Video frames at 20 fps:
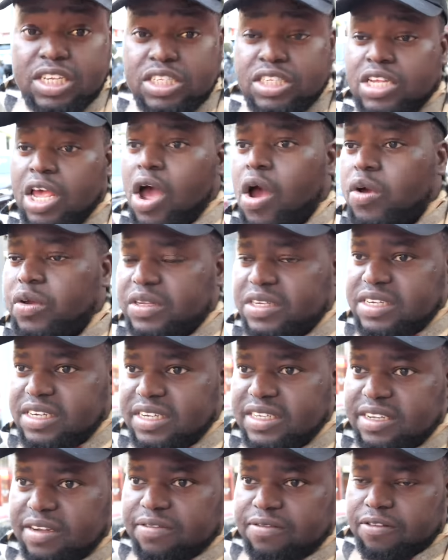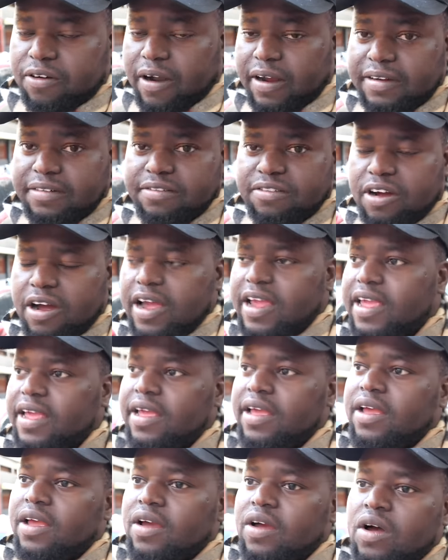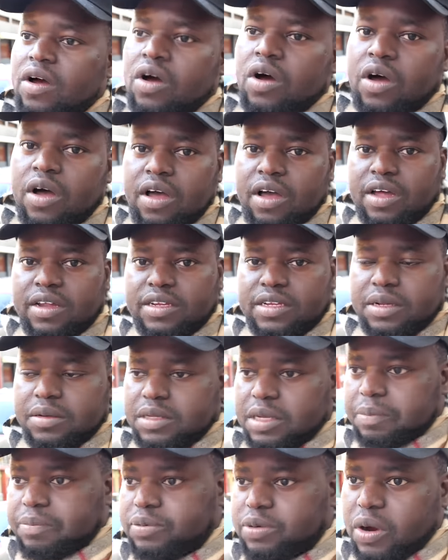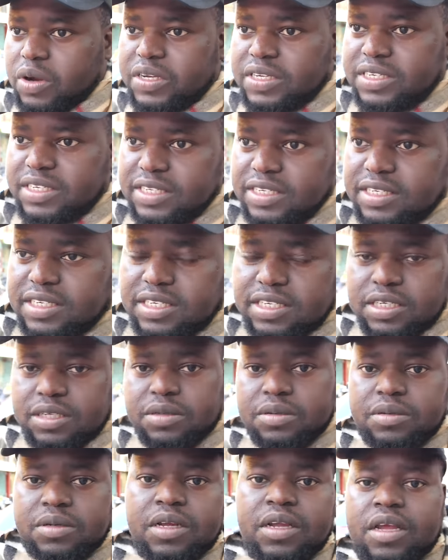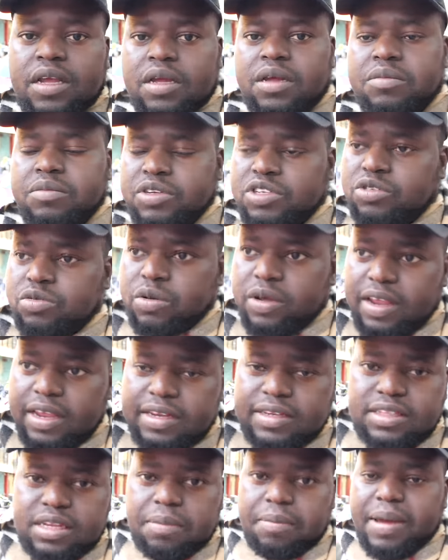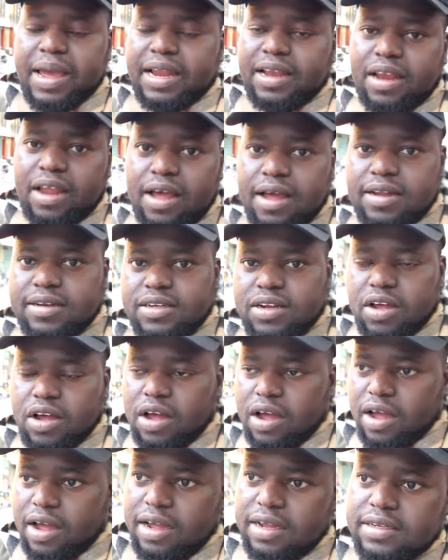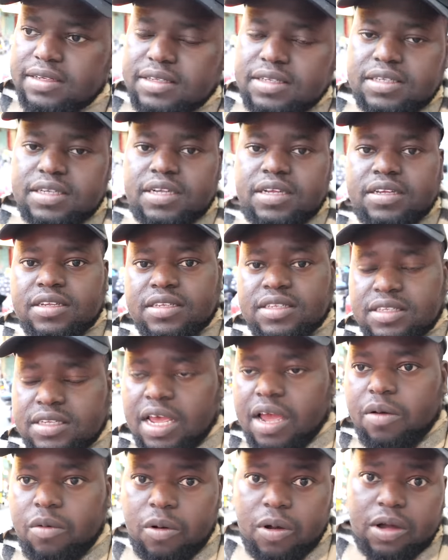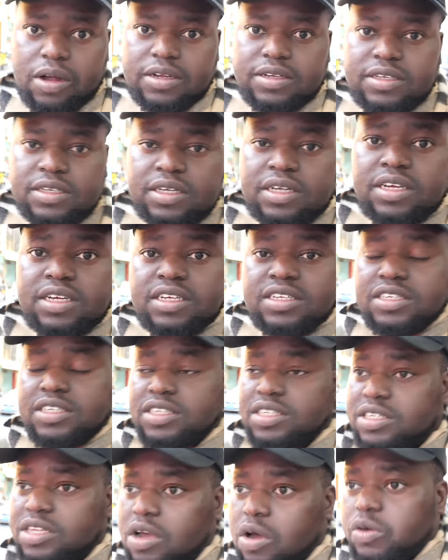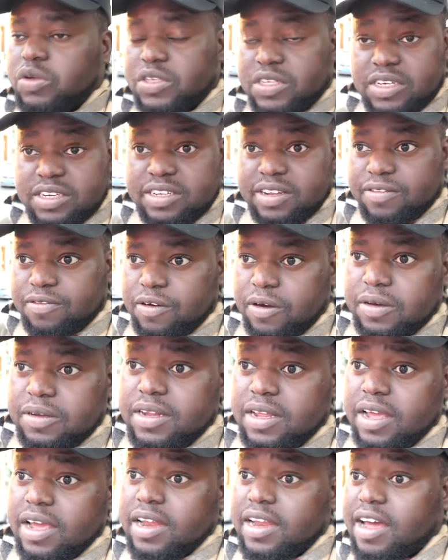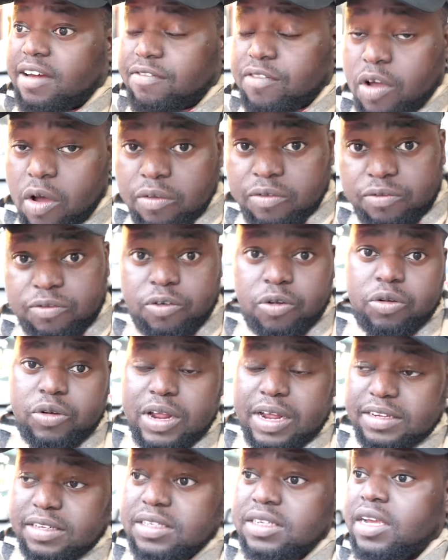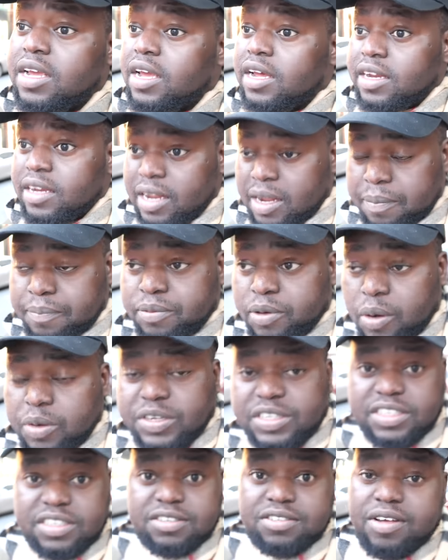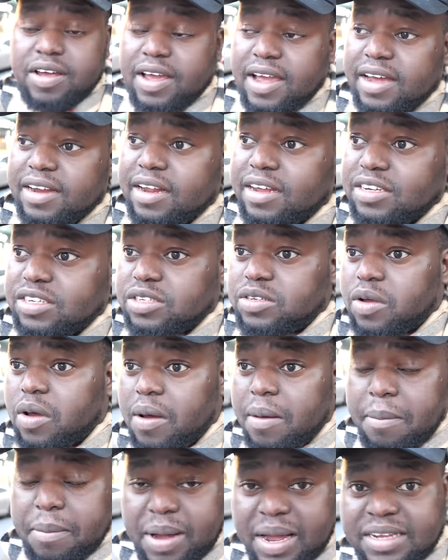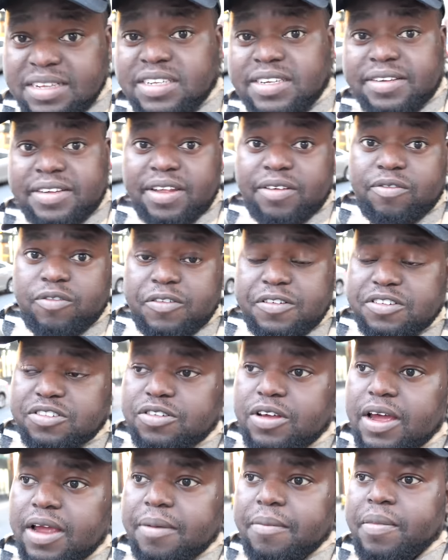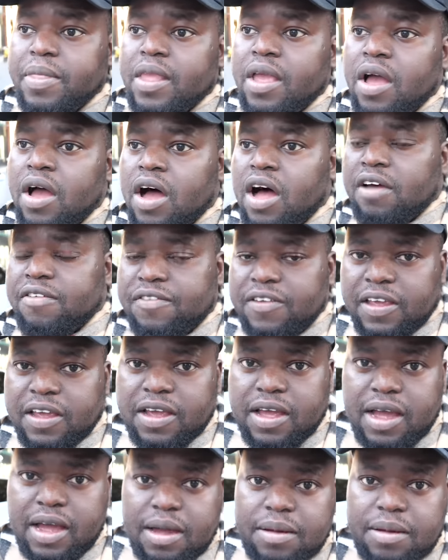totally different, right? And the process between the mainland and Taiwan is totally different. And I've gone through that process, right? And I saw a massive difference, right? I think